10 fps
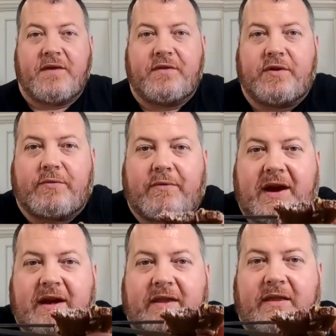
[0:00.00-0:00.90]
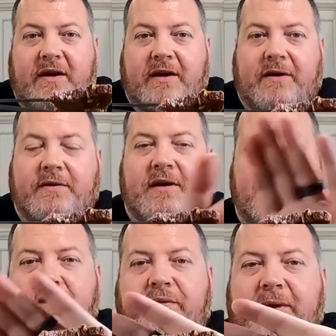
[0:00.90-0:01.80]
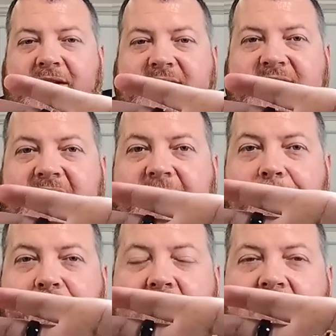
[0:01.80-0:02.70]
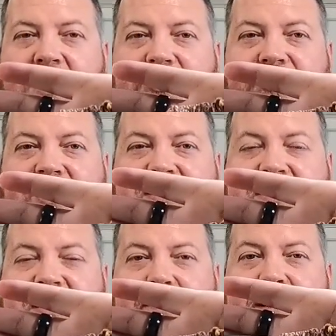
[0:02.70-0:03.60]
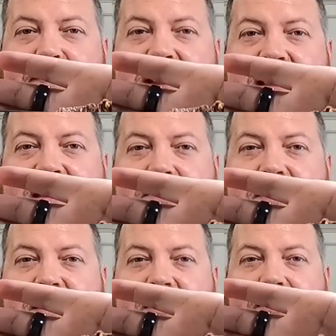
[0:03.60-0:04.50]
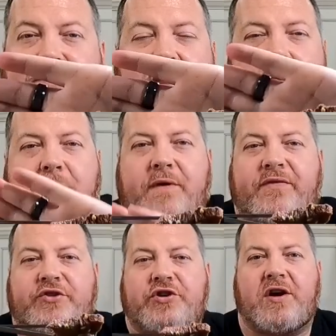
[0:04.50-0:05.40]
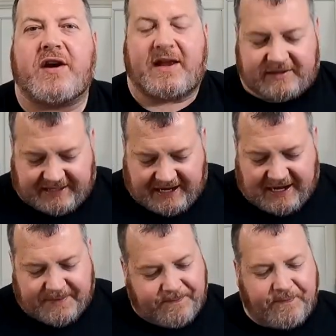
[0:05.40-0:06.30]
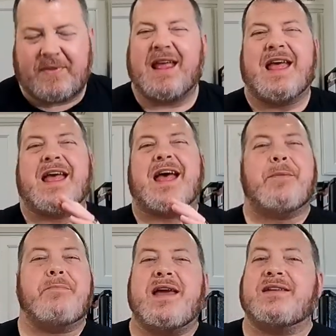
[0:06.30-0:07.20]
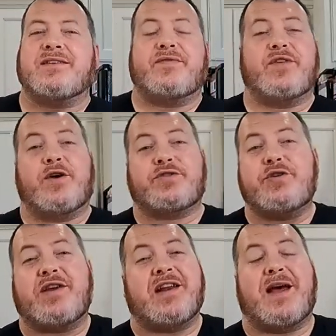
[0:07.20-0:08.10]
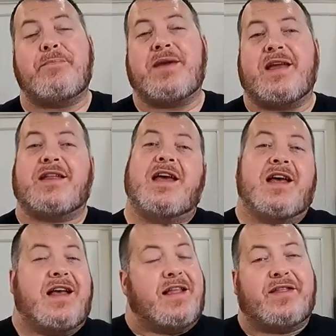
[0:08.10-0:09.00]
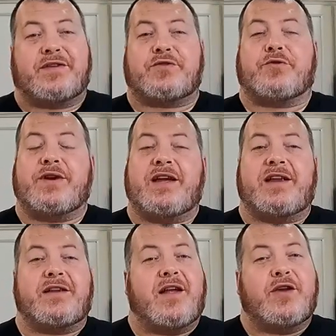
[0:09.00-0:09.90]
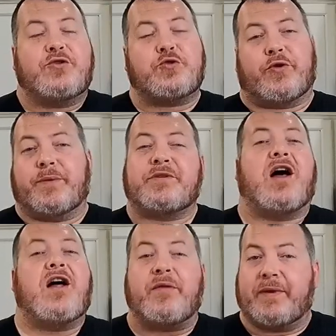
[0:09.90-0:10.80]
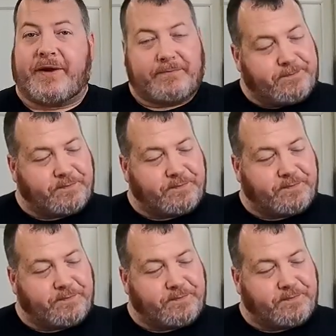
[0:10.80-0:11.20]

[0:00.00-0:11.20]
You look right in there. I don't know if you'll be able to see it. Just a little bit of pink in the middle. Perfectly charred outside. Amazing, folks. You cannot beat this Korean short ribs. Kalbi.